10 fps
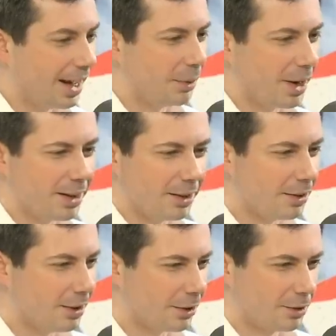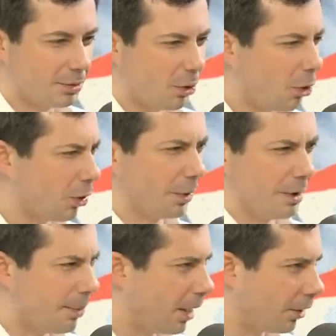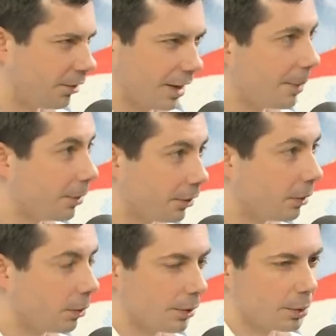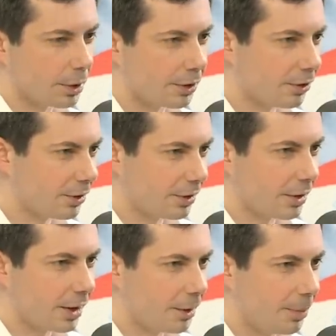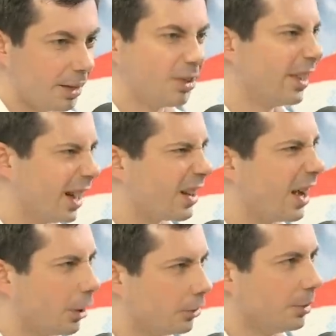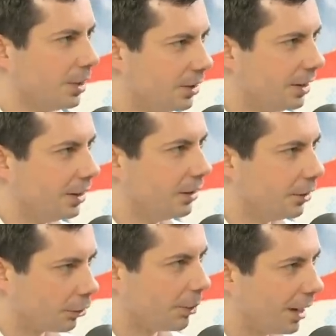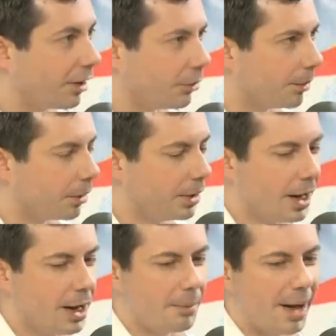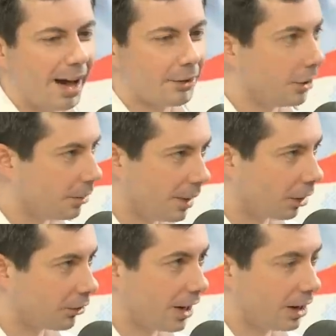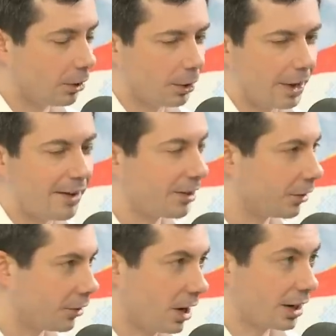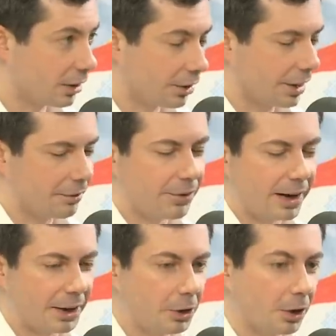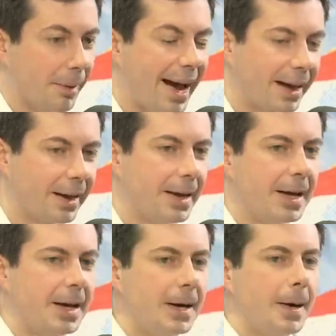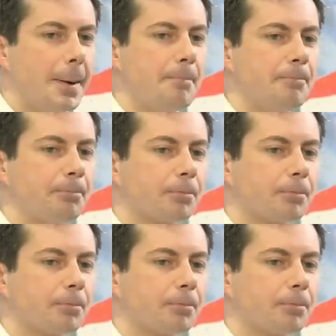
and we had this, this horribly embarrassing episode where, where this uh, basically anti LGBT discrimination bill passed and it made our state into a laughing stock until they finally took it back. Um,